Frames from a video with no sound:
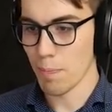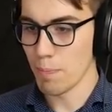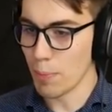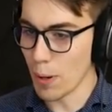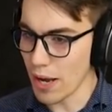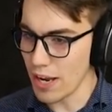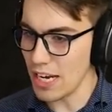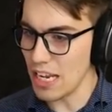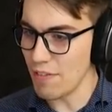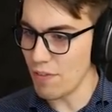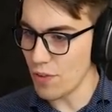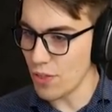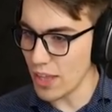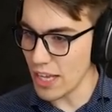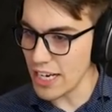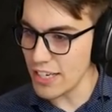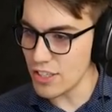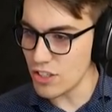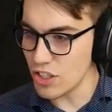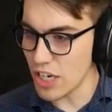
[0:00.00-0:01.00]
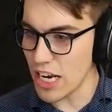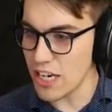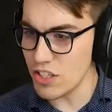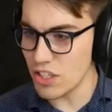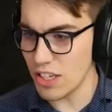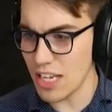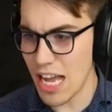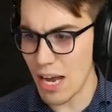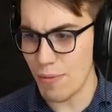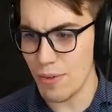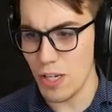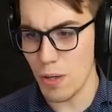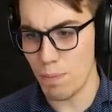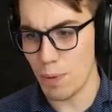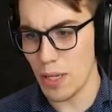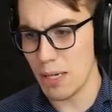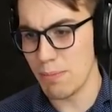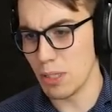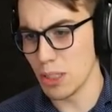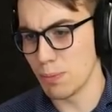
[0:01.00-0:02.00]
But if things change a lot when you
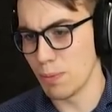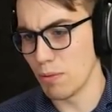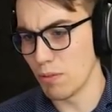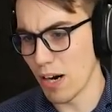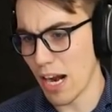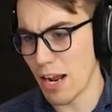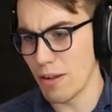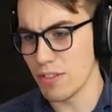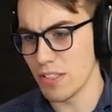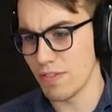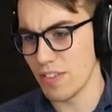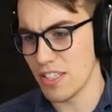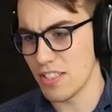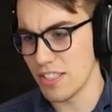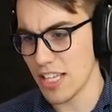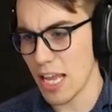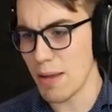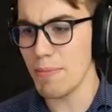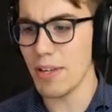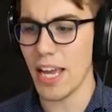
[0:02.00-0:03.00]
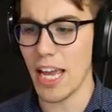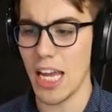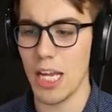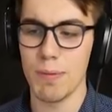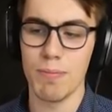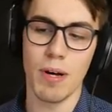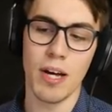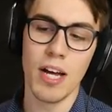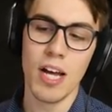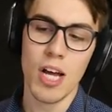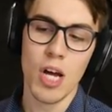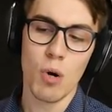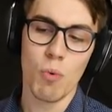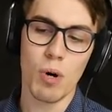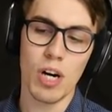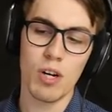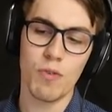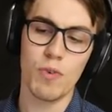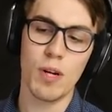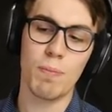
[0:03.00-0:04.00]
play multiple rounds of the same game,
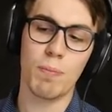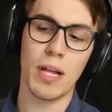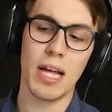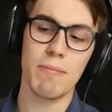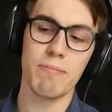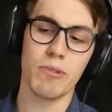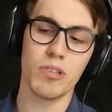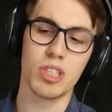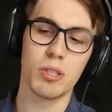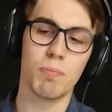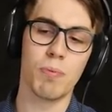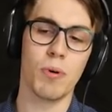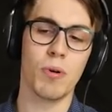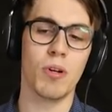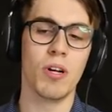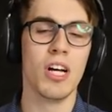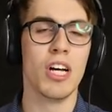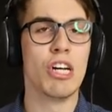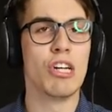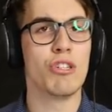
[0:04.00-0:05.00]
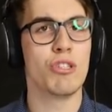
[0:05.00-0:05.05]
what if we play multiple